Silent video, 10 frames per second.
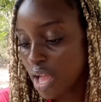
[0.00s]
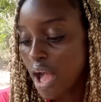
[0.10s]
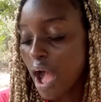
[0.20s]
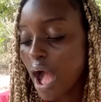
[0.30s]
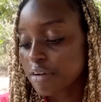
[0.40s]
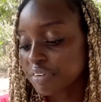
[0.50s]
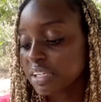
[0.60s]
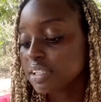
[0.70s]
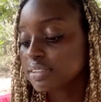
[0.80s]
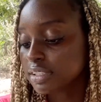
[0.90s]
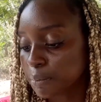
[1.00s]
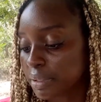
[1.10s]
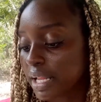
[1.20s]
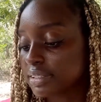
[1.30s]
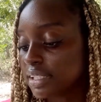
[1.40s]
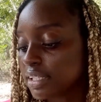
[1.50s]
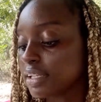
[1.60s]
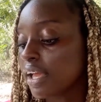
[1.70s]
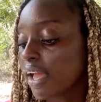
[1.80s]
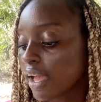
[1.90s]
Having determined that he can
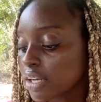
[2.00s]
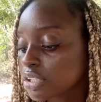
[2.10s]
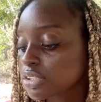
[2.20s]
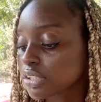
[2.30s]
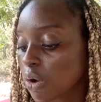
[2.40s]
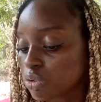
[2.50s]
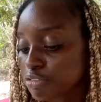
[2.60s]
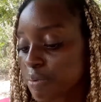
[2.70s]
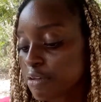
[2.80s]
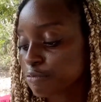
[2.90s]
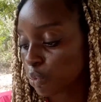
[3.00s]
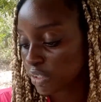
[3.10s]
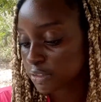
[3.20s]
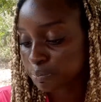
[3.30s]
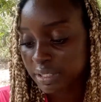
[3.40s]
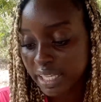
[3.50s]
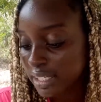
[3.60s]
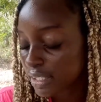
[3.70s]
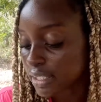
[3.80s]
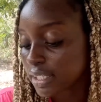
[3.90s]
hear the sound of my voice
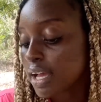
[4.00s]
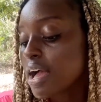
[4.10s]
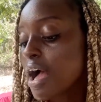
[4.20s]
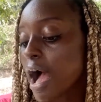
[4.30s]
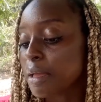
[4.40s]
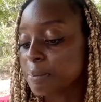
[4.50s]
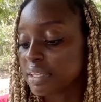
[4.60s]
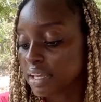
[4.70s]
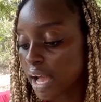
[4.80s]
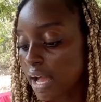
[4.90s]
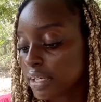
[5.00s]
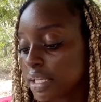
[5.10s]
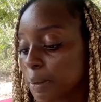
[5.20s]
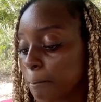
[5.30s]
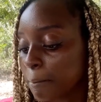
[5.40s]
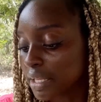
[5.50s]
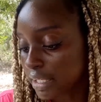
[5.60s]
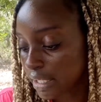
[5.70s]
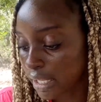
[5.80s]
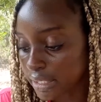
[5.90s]
plainly, I began
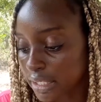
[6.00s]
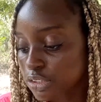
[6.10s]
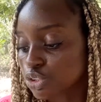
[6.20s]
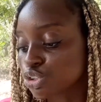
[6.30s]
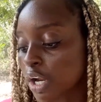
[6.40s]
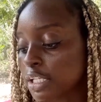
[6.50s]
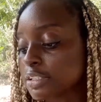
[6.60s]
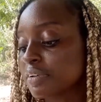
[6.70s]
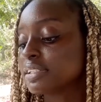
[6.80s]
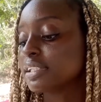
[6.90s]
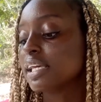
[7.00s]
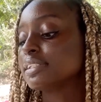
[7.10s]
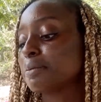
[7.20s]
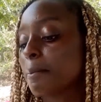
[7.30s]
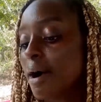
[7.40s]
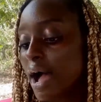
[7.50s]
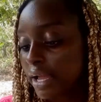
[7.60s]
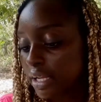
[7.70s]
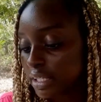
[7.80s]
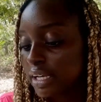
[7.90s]
immediately to transfer into his
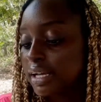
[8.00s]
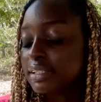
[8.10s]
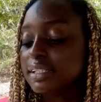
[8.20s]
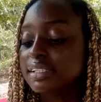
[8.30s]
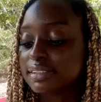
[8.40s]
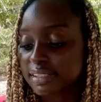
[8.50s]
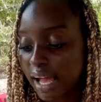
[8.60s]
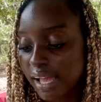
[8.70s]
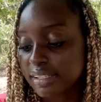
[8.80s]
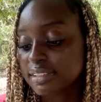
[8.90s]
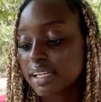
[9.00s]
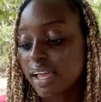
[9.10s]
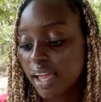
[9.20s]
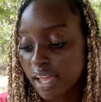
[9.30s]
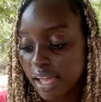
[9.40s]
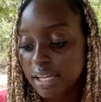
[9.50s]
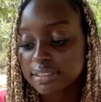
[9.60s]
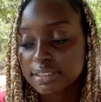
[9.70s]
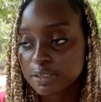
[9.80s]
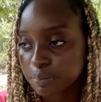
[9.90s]
mind the desire to hear and
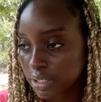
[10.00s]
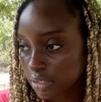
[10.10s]
speak.